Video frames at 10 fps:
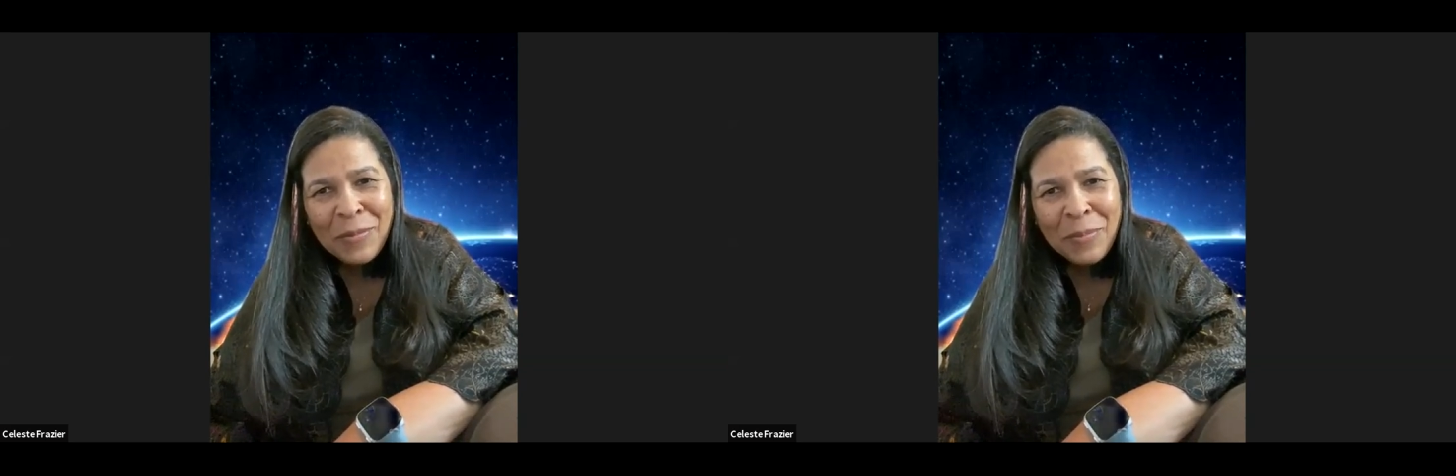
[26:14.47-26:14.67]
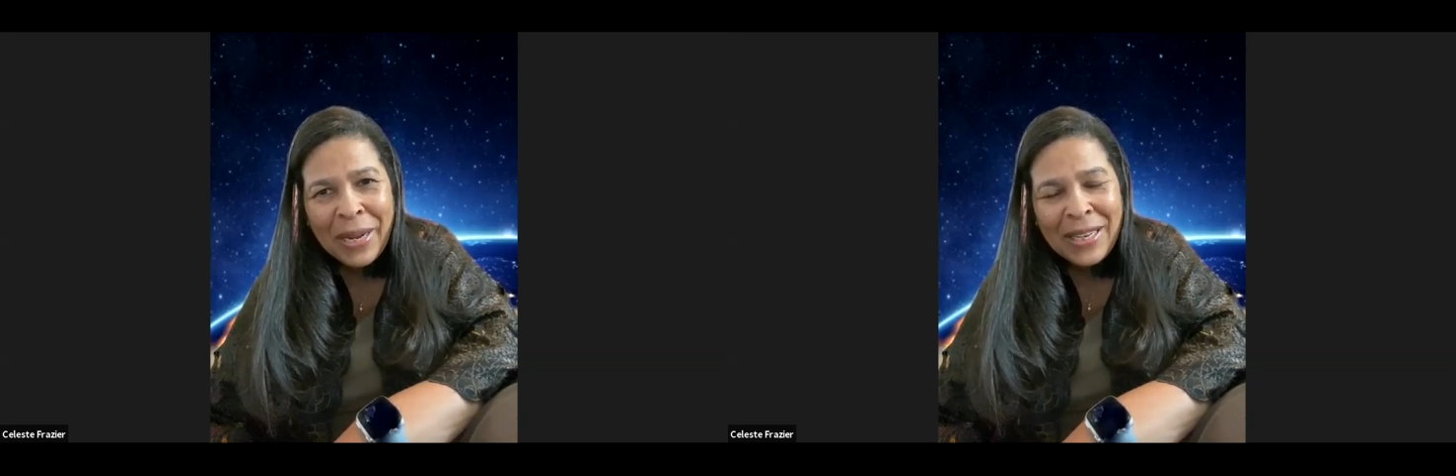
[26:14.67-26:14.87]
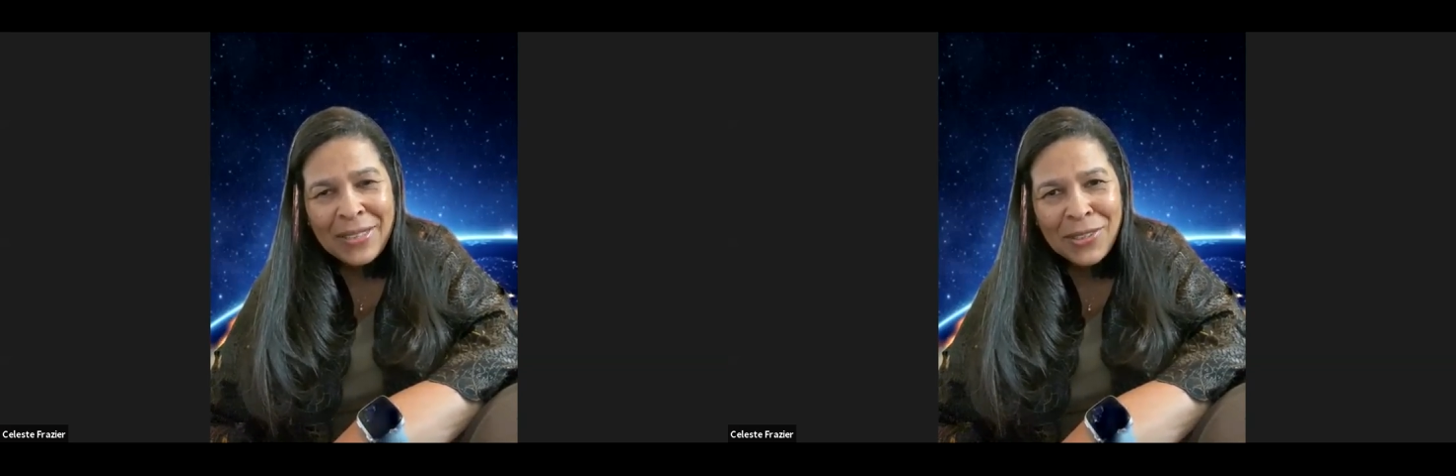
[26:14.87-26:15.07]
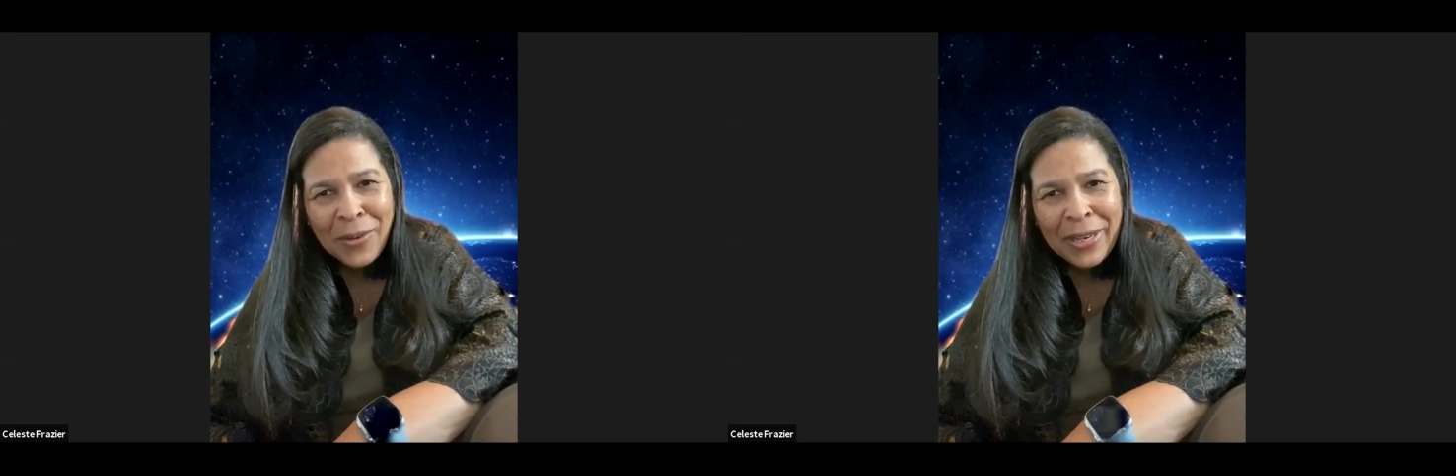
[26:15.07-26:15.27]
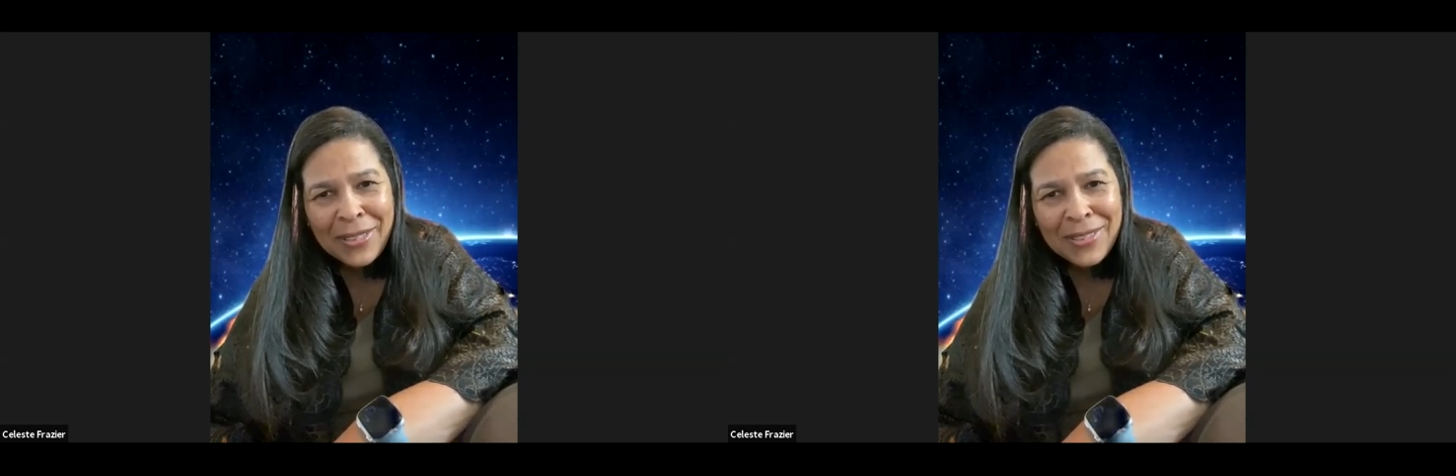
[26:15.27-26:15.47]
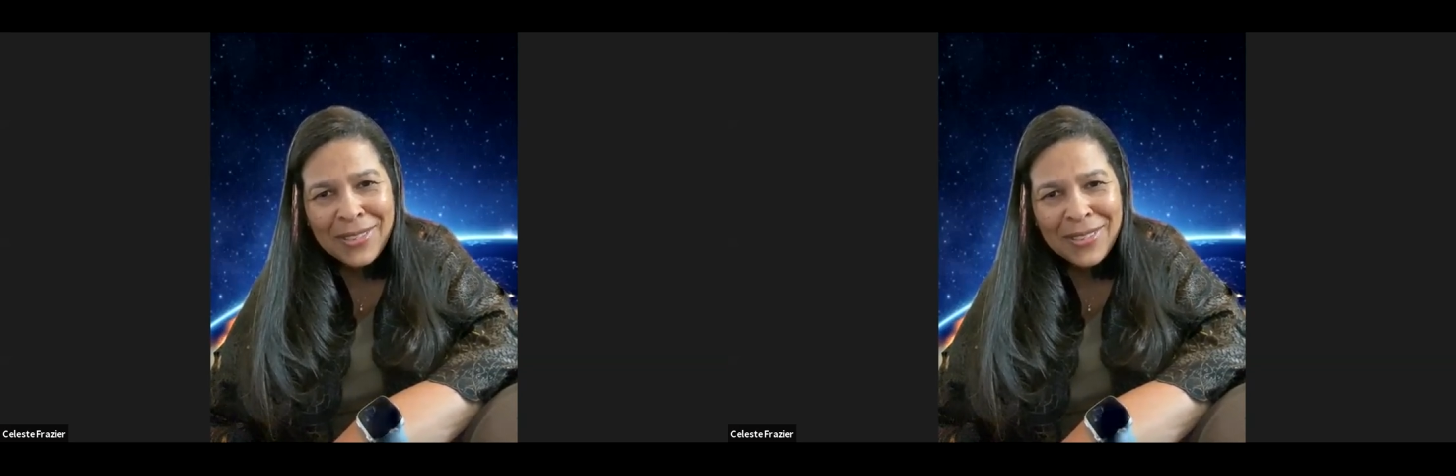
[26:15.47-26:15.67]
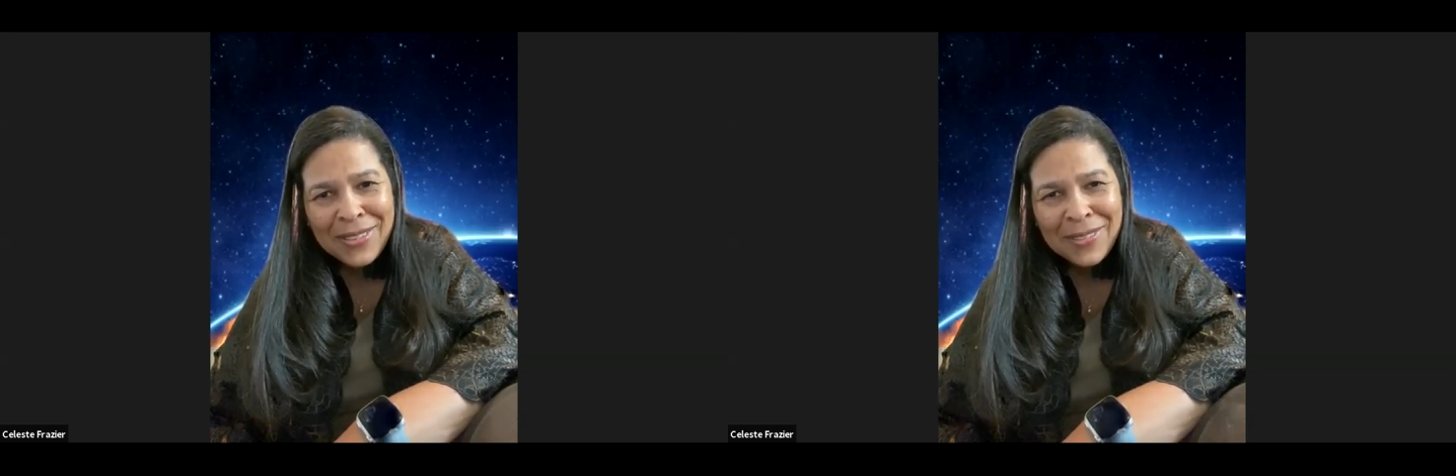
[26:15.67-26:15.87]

by its grace.